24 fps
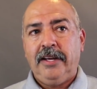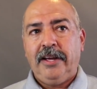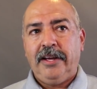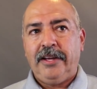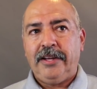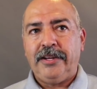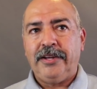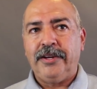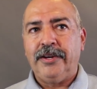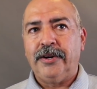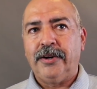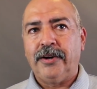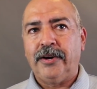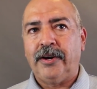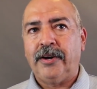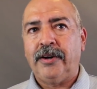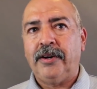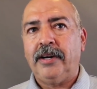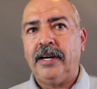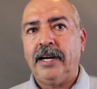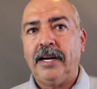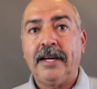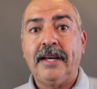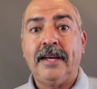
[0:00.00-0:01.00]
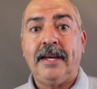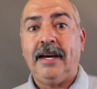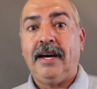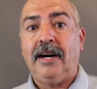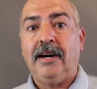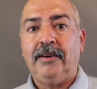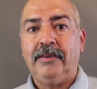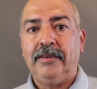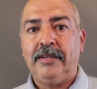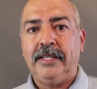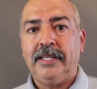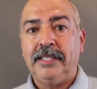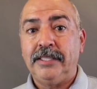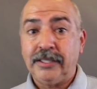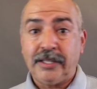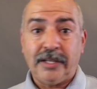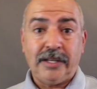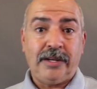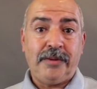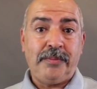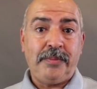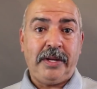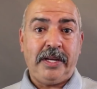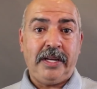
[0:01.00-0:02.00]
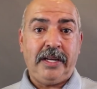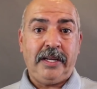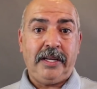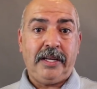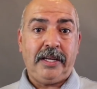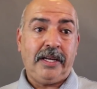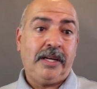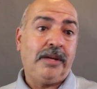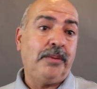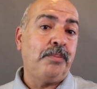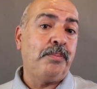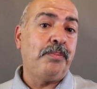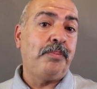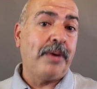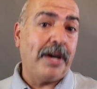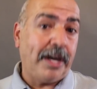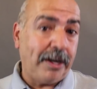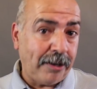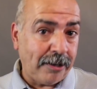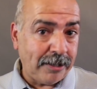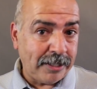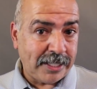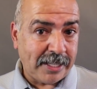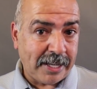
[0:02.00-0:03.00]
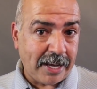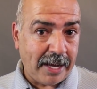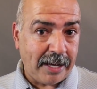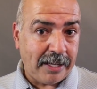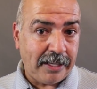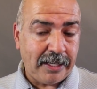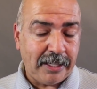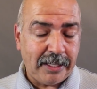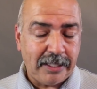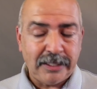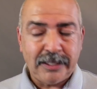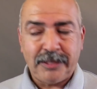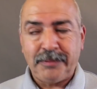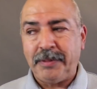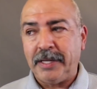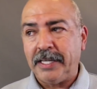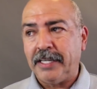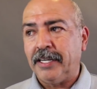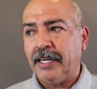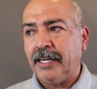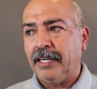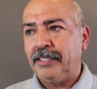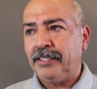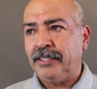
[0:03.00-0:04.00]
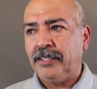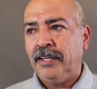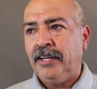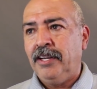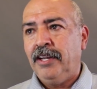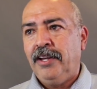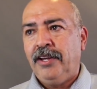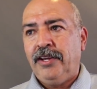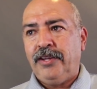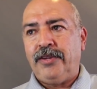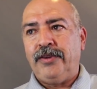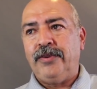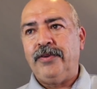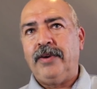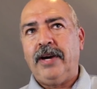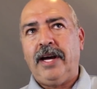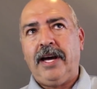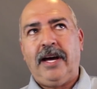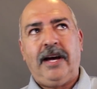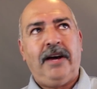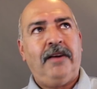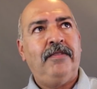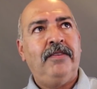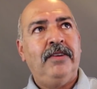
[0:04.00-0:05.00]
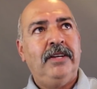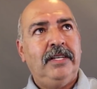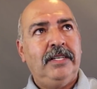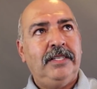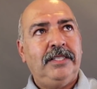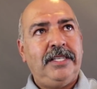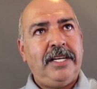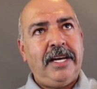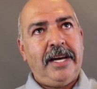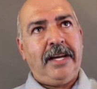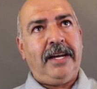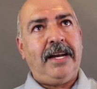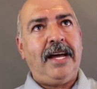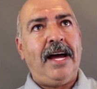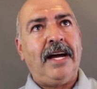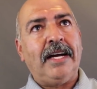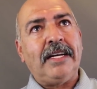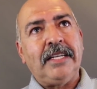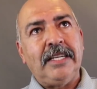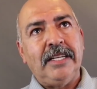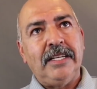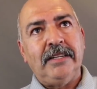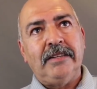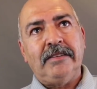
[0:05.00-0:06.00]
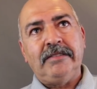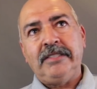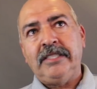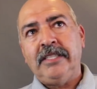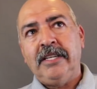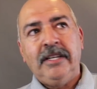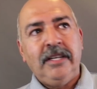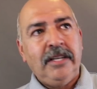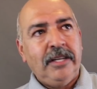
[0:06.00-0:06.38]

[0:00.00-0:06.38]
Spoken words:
your account is going to be in better standings, because you have 10 actives,